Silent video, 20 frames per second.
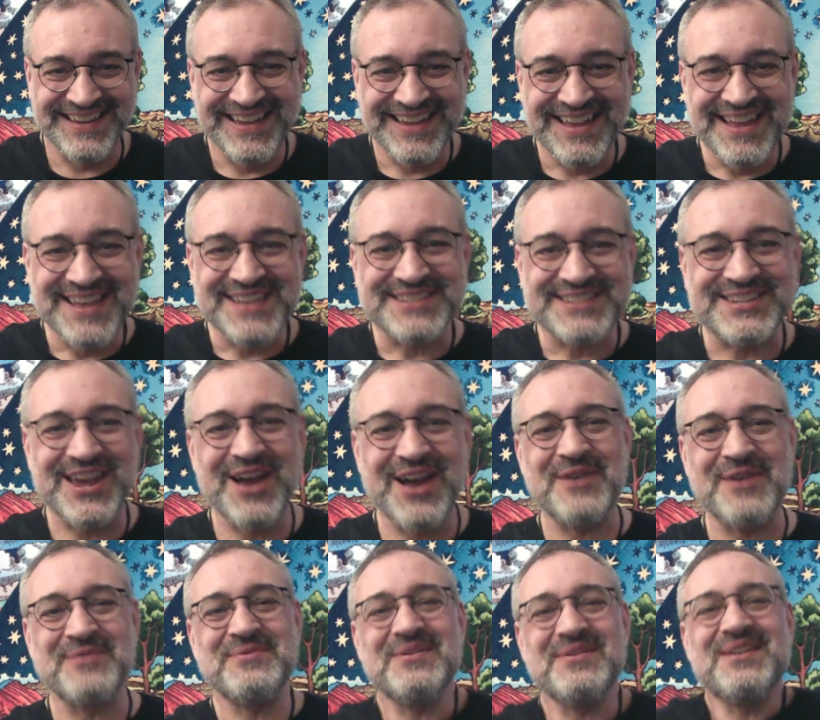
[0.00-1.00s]
So
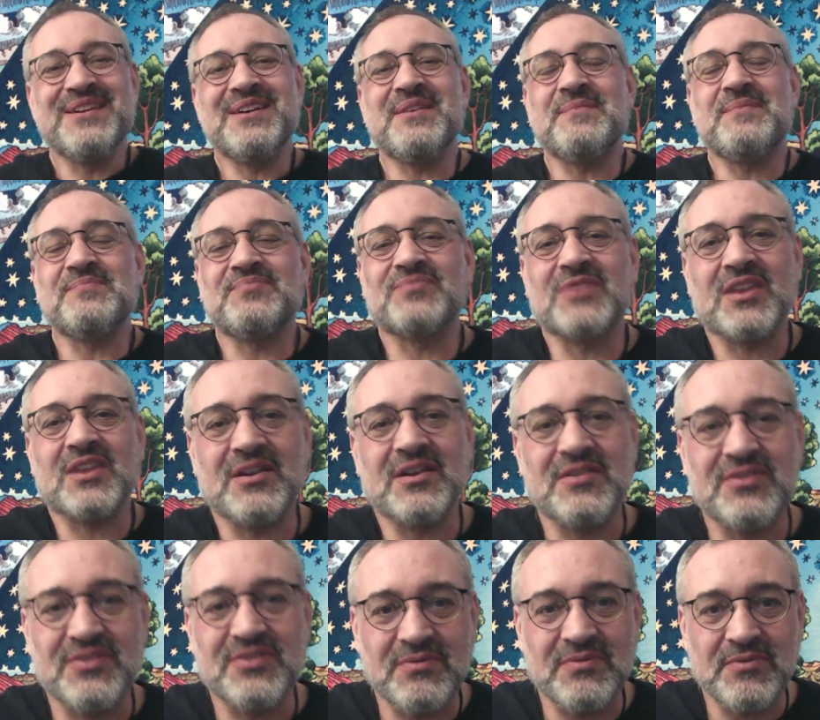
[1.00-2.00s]

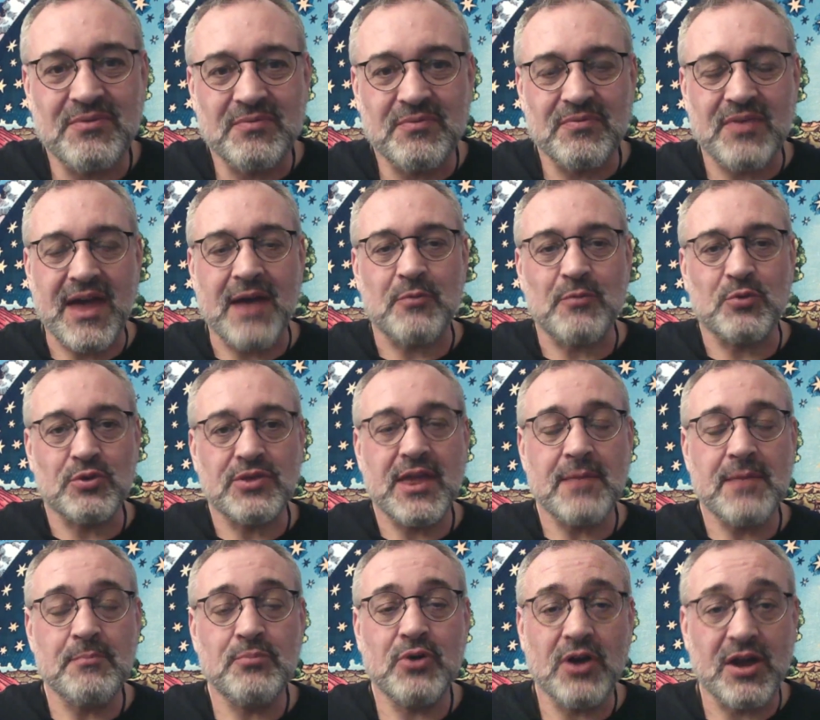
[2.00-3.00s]
that would then
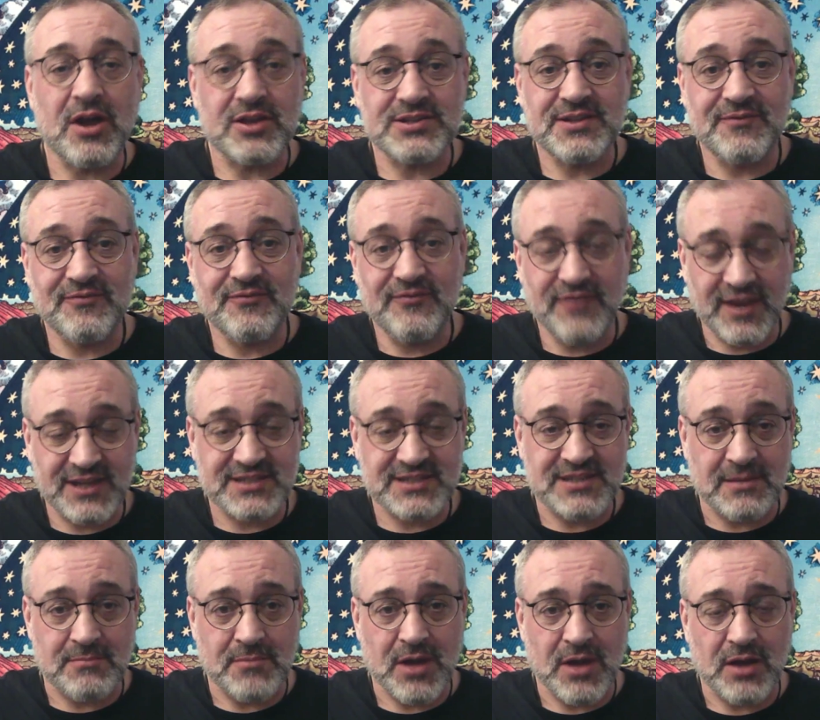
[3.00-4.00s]
put us in victim
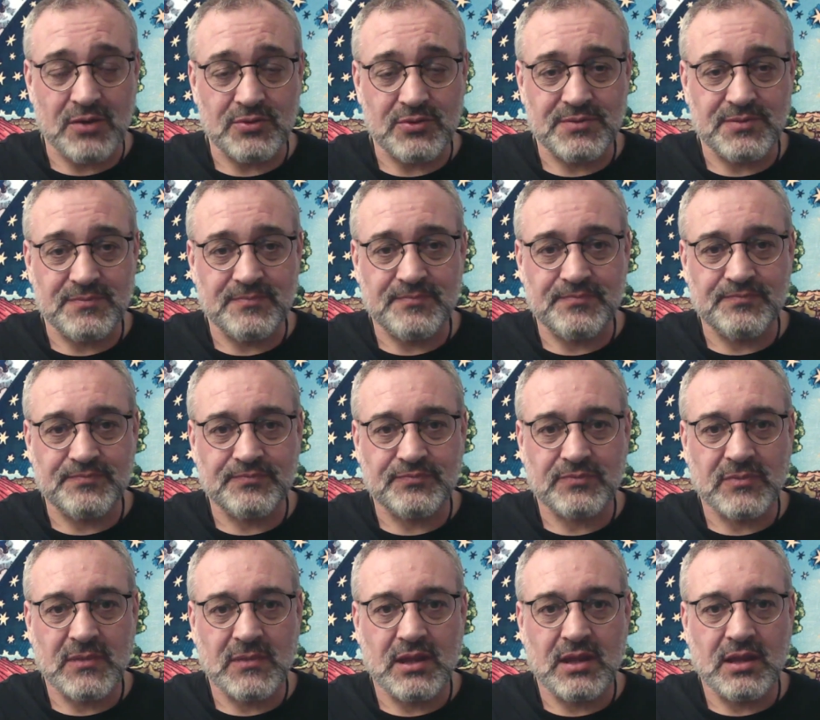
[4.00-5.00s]
mode.
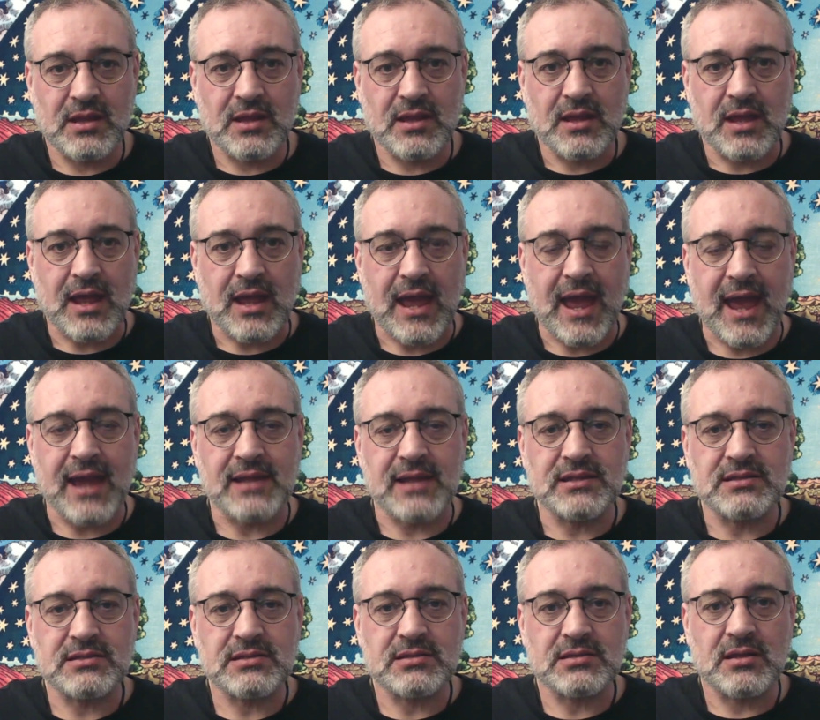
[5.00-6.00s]

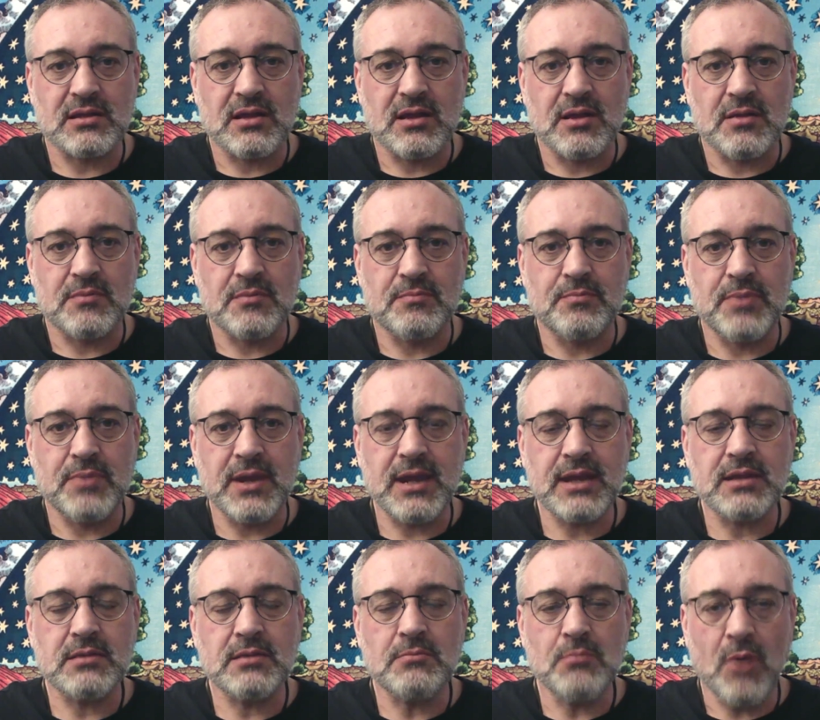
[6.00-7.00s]
And
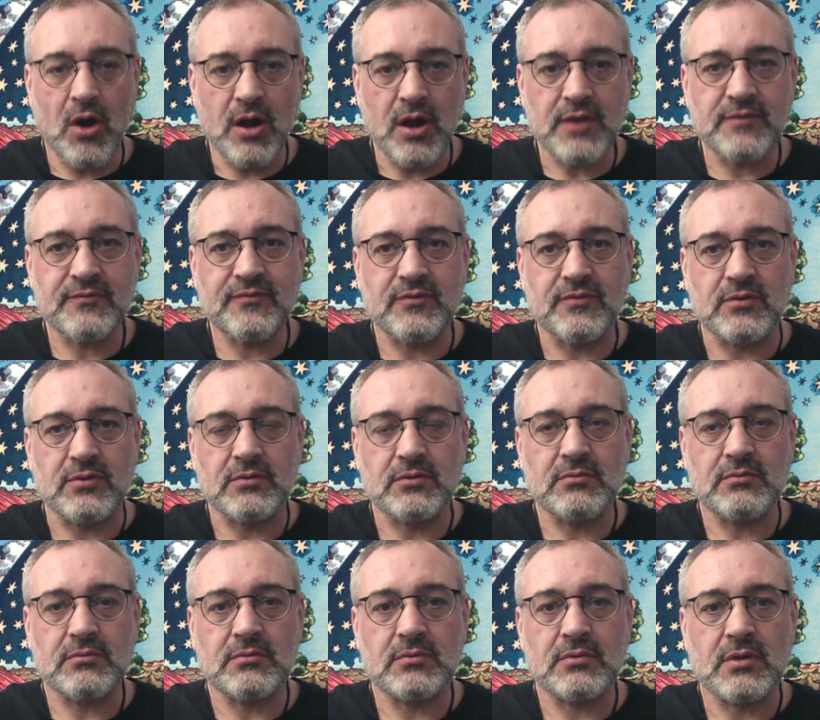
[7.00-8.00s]
being mindful
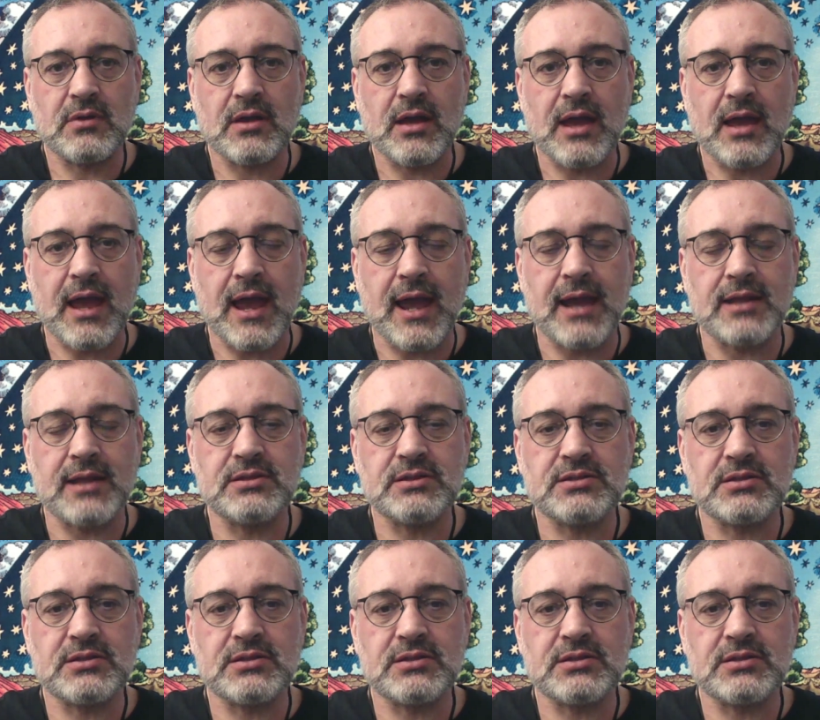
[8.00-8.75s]
and